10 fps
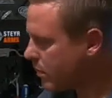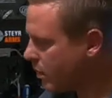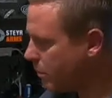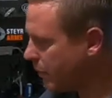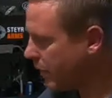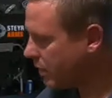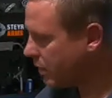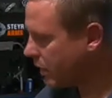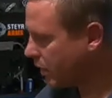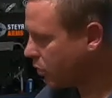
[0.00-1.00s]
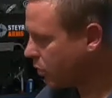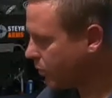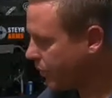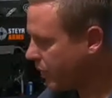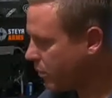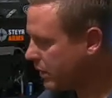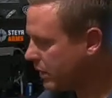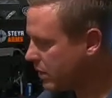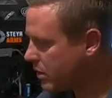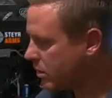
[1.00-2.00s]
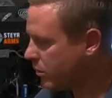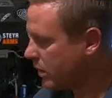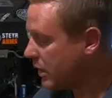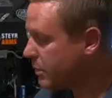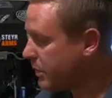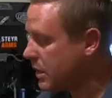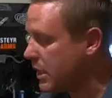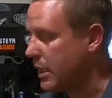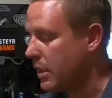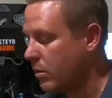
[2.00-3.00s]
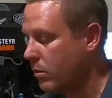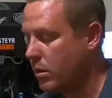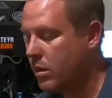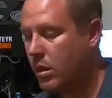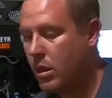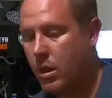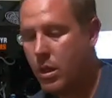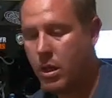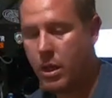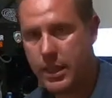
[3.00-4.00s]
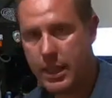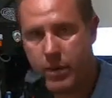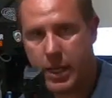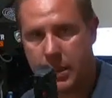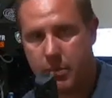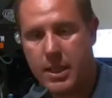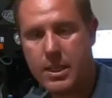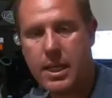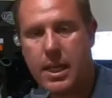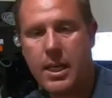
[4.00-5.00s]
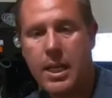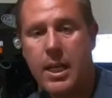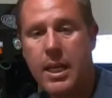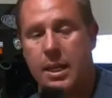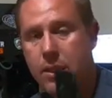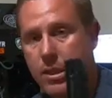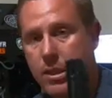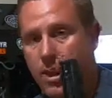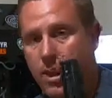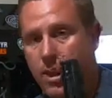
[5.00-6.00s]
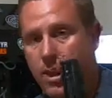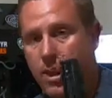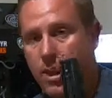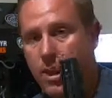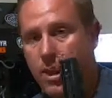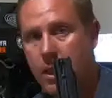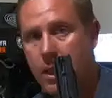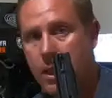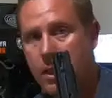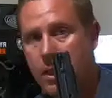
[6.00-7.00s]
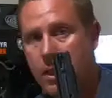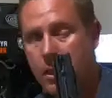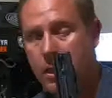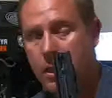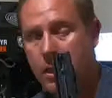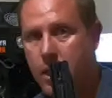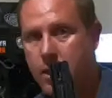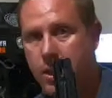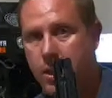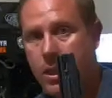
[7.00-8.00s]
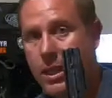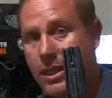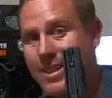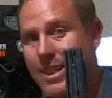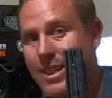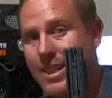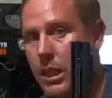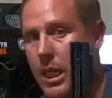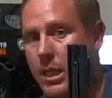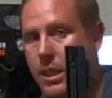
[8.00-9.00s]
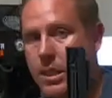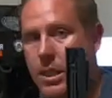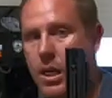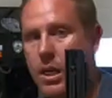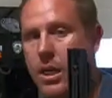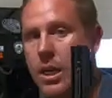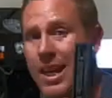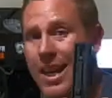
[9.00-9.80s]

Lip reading: But the cool thing with this particular one, to give you guys some insight, is it's touched and is still in this gun